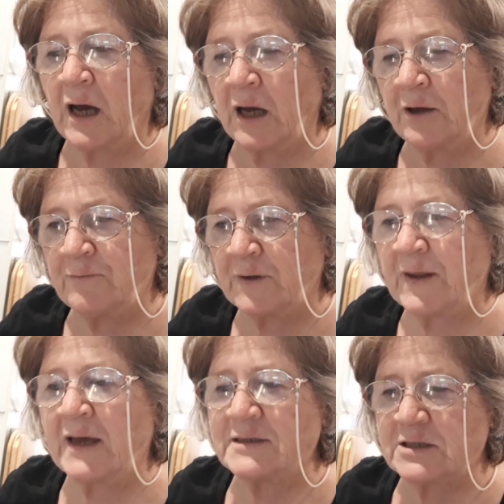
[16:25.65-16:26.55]
over
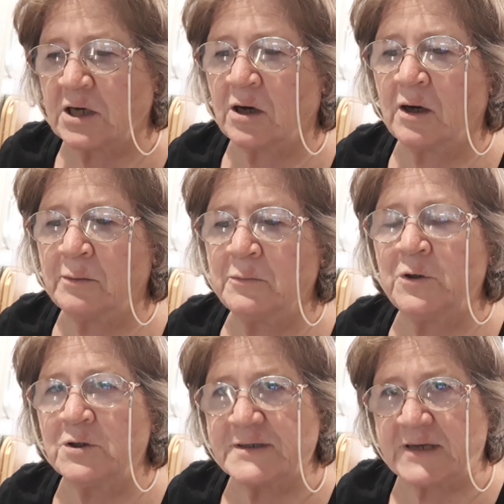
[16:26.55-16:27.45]
that time
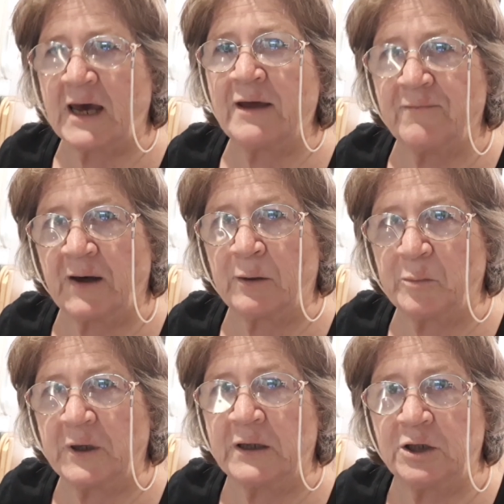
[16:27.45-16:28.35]
you save
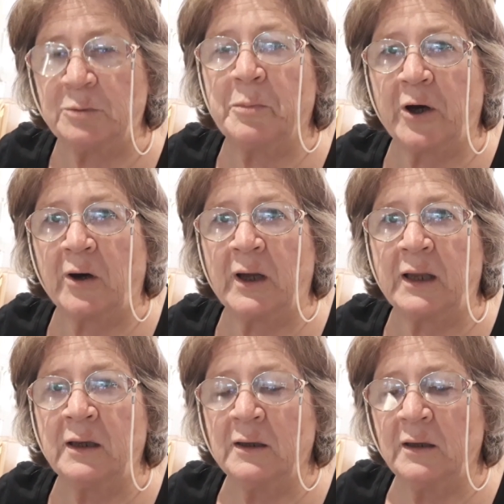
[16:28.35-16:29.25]
up and you buy
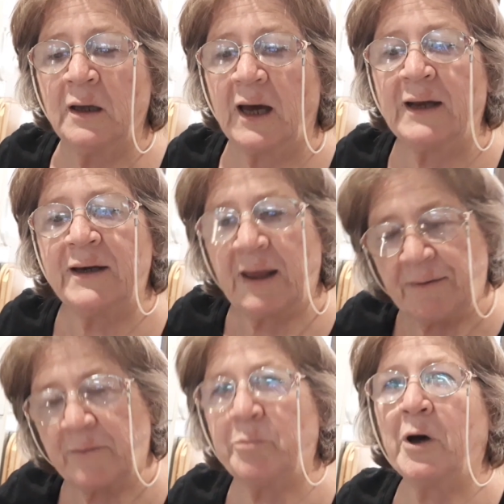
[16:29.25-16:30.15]

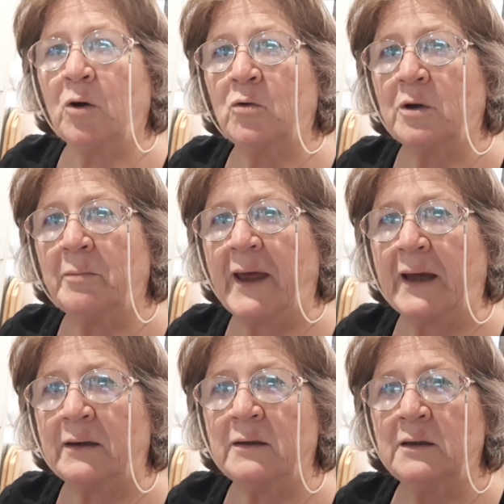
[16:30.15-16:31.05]
another bulk amount.